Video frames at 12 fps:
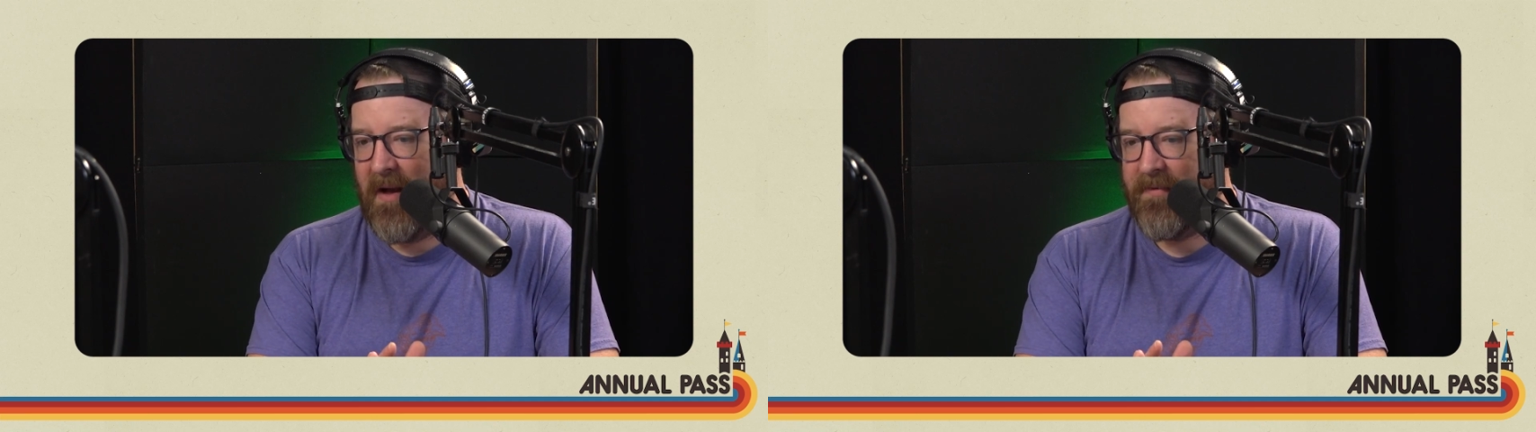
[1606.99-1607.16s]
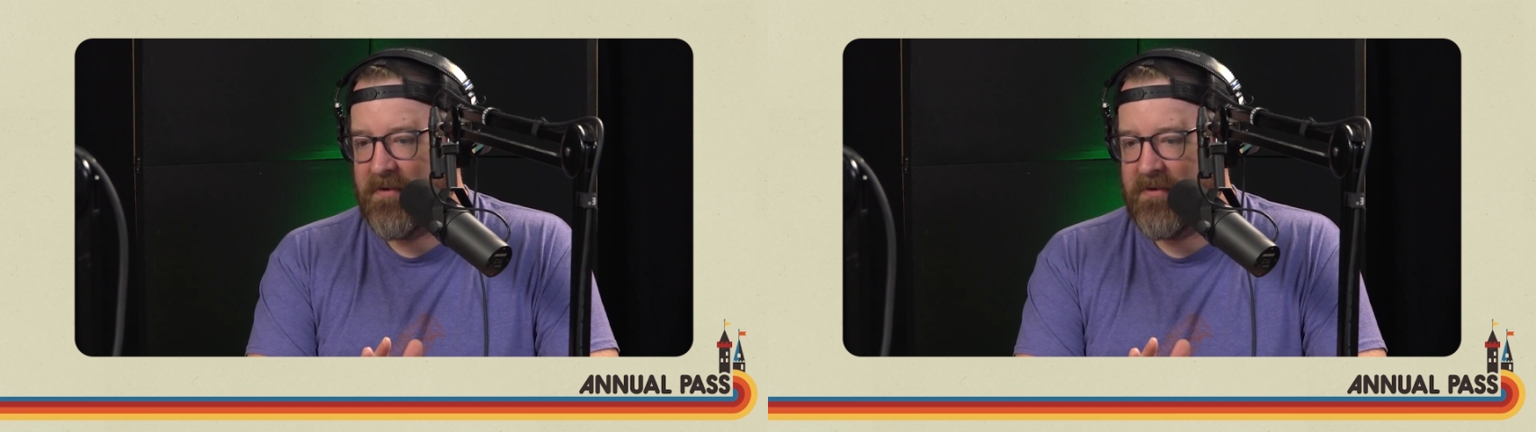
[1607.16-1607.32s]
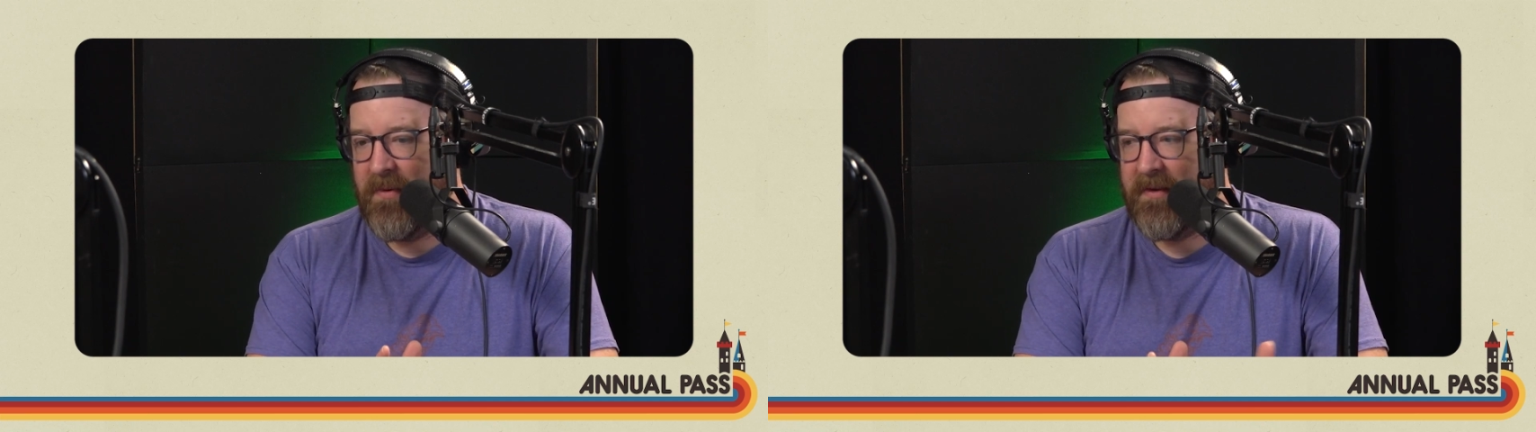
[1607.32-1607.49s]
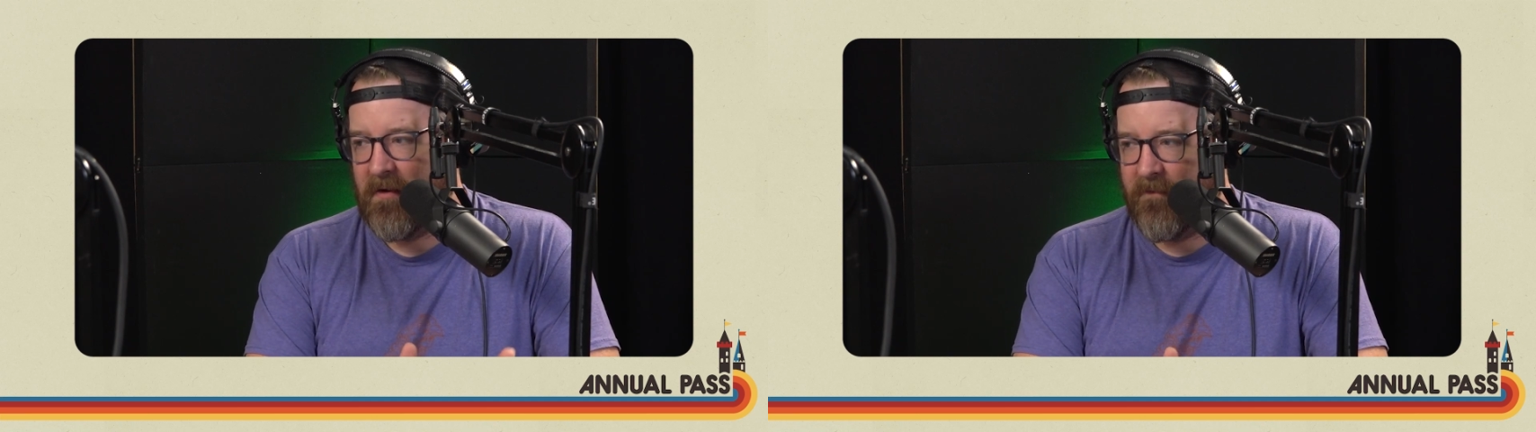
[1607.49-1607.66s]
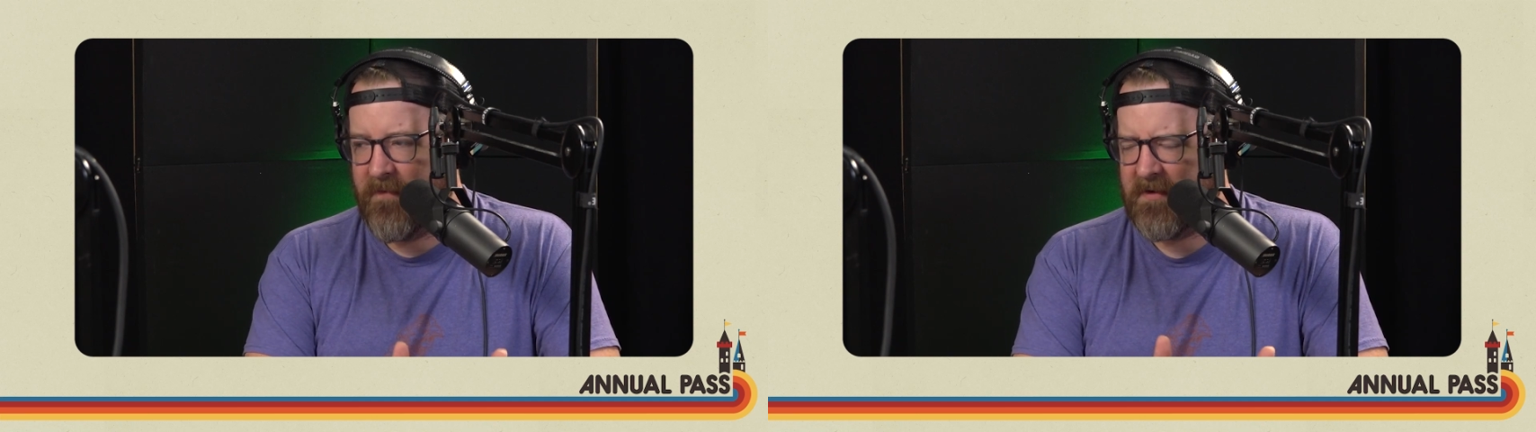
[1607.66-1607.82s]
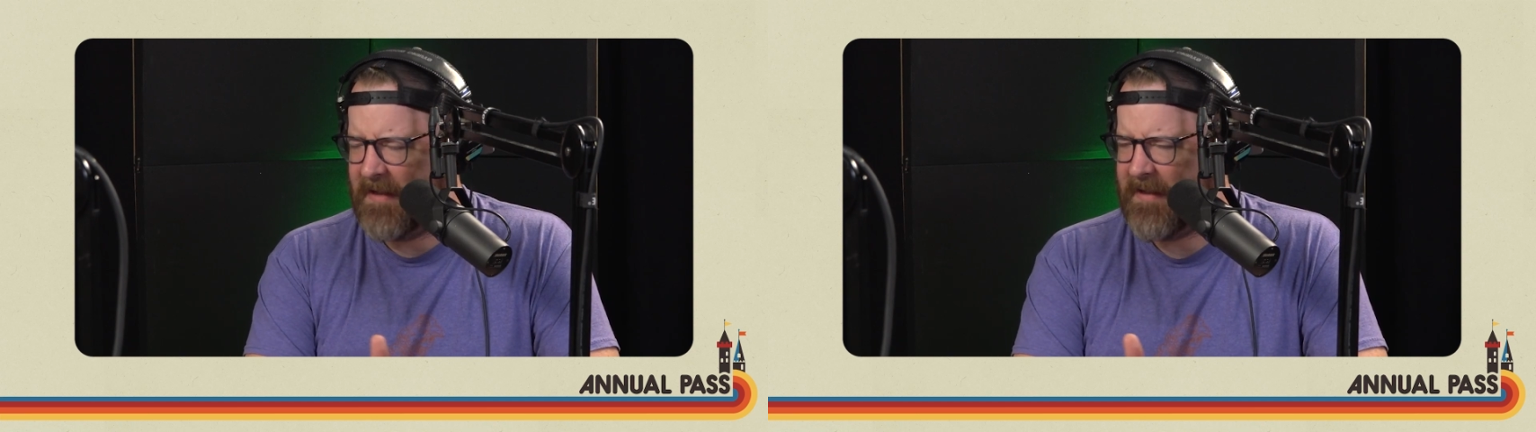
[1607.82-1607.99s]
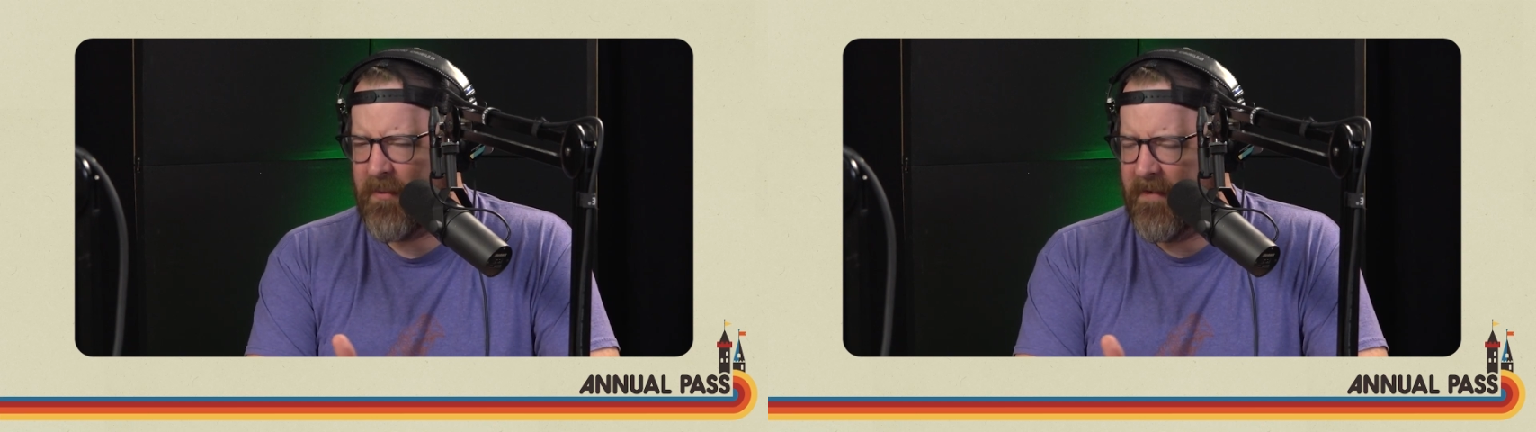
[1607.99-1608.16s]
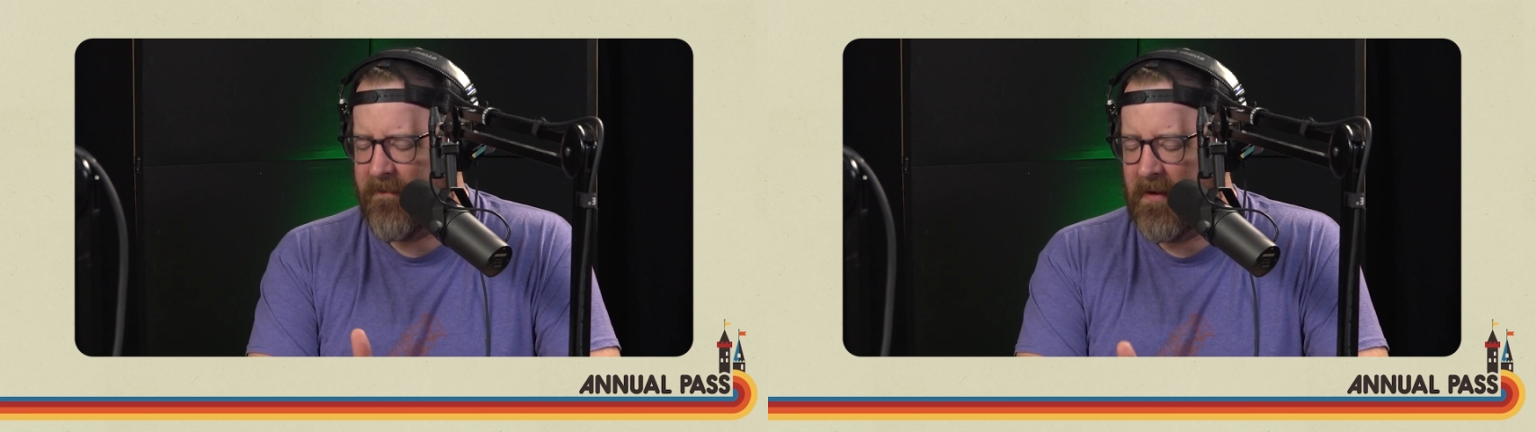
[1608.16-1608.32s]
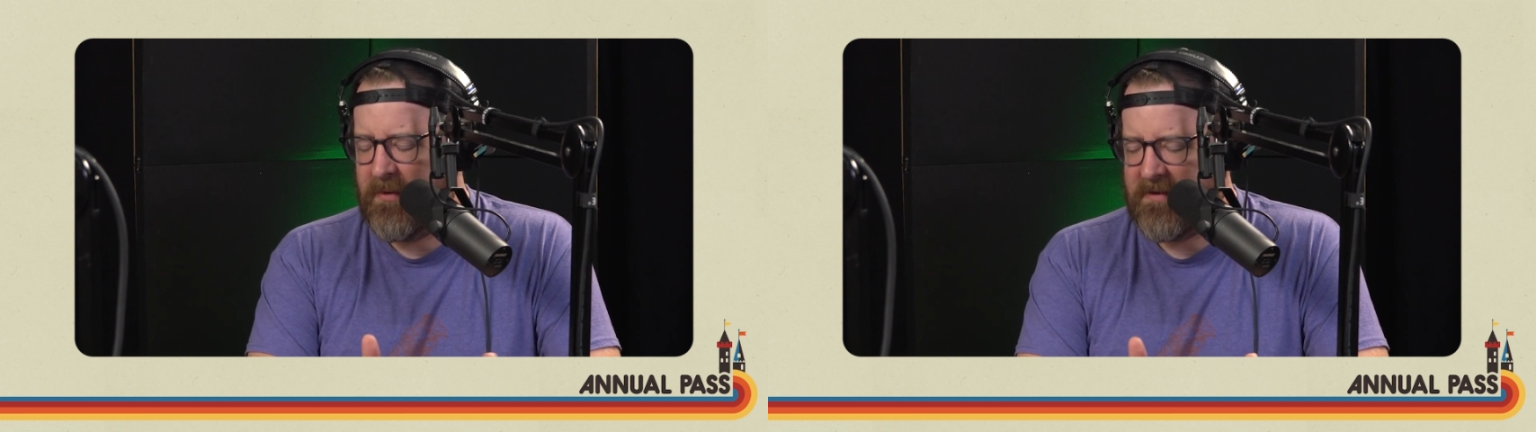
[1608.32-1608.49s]
They're doing their first. I think
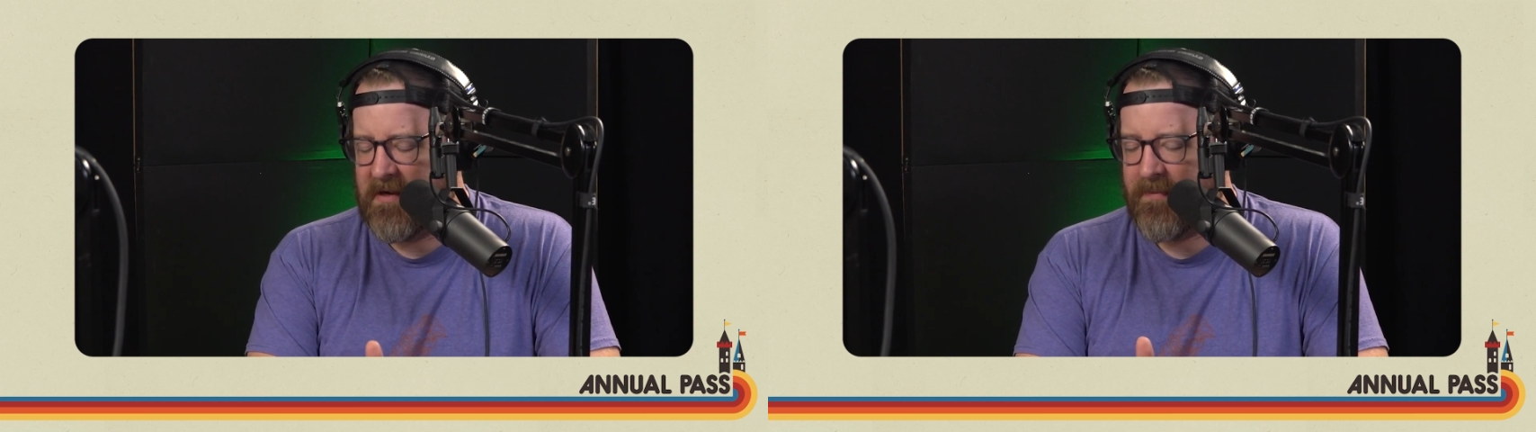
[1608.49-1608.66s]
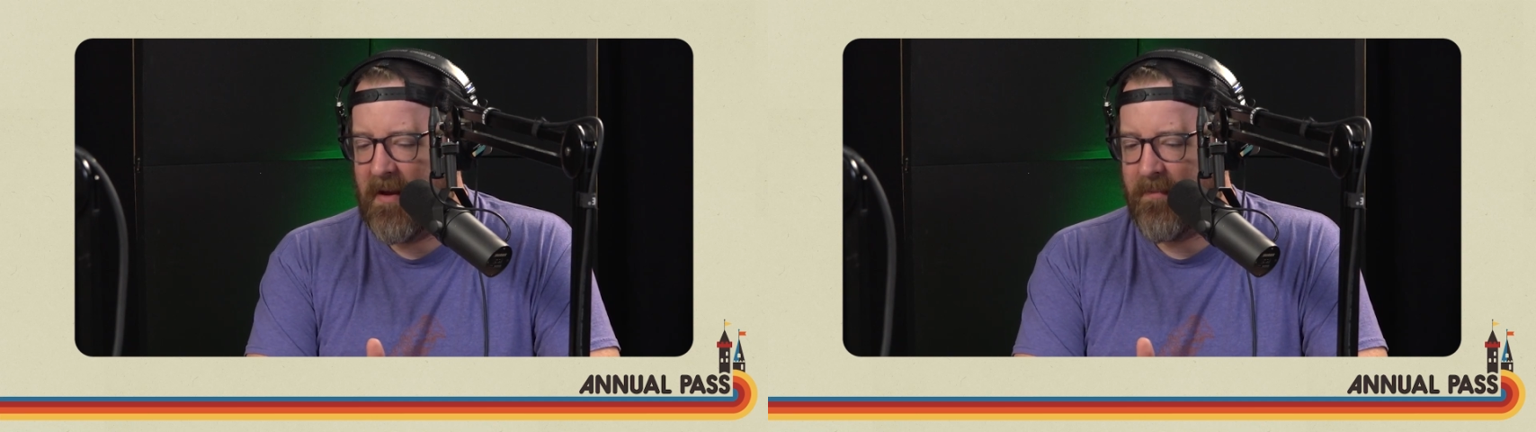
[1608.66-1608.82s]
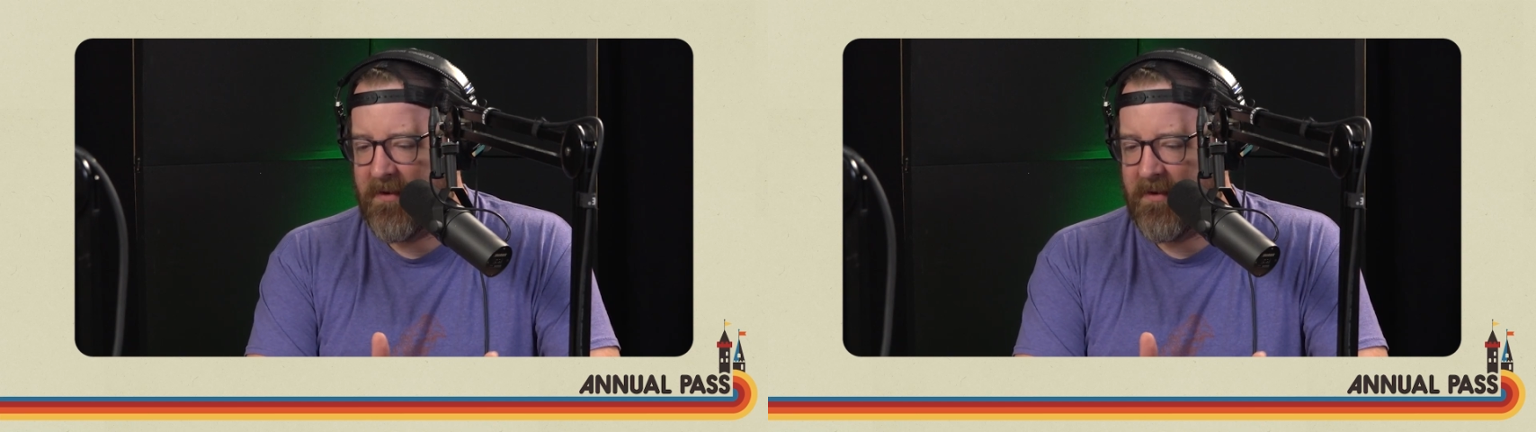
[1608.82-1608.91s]
we talked about it,